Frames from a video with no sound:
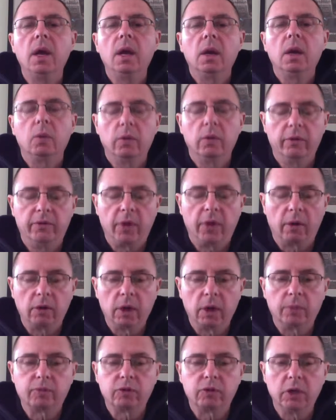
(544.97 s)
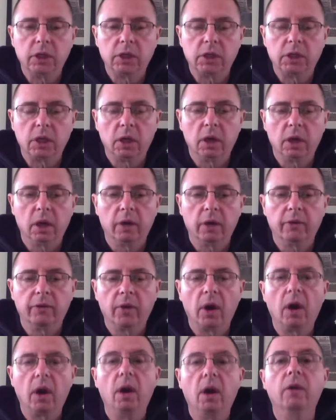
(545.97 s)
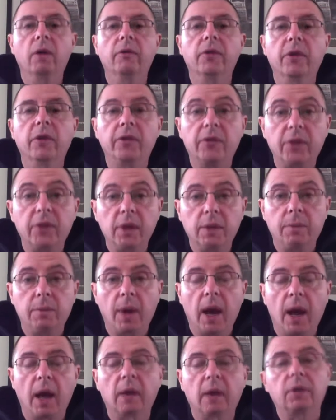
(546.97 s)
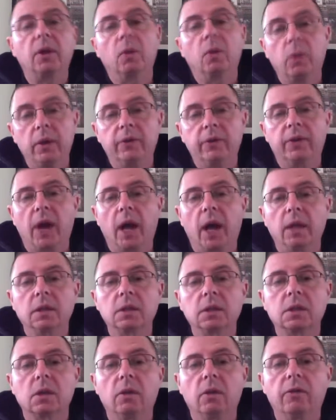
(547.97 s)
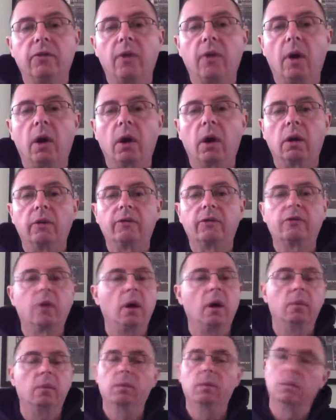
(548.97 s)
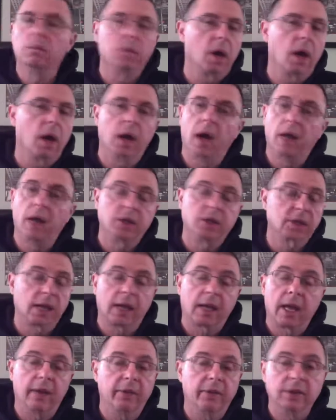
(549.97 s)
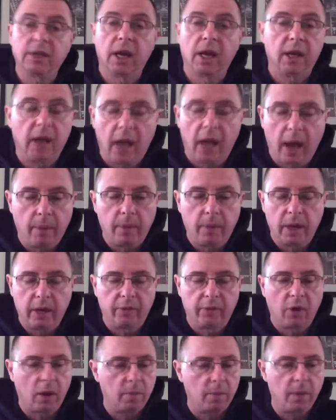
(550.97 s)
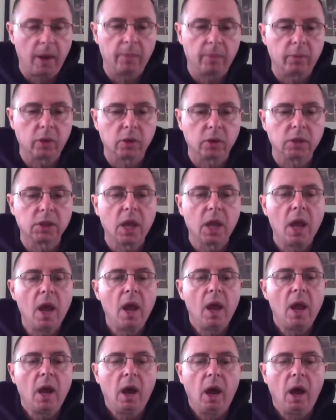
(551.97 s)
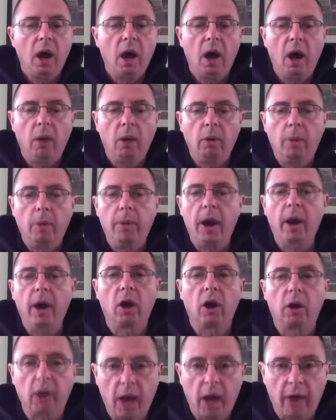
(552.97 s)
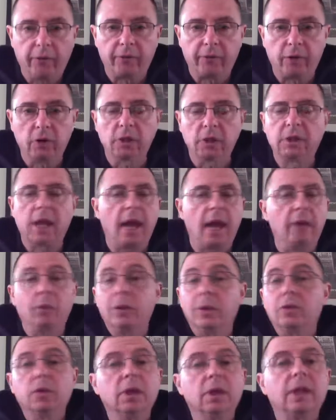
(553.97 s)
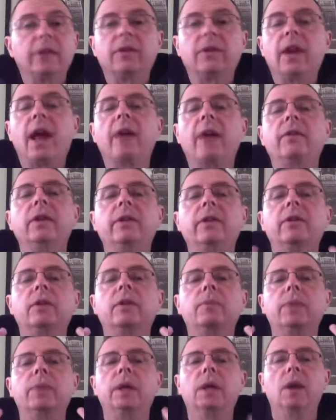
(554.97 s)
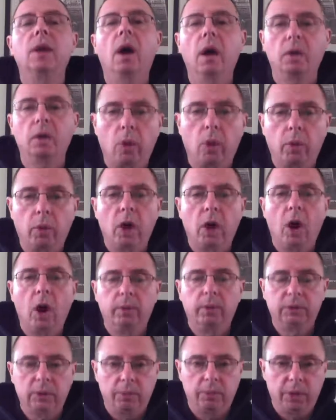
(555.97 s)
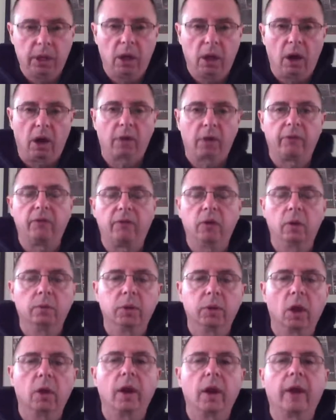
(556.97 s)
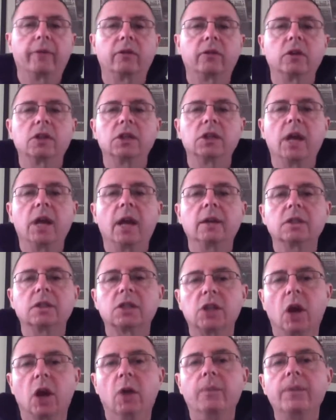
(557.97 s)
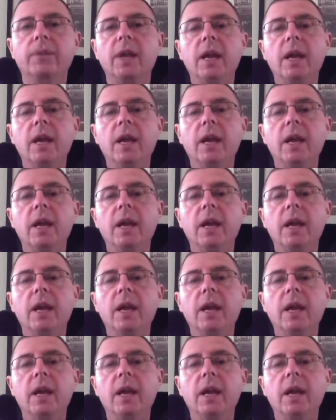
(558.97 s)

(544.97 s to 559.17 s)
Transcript: we're very appreciative of the feedback that we've gotten so far from, I can't even tell you how many of our members about our efforts. And we really haven't even begun what we hope to be our full-blown efforts yet. So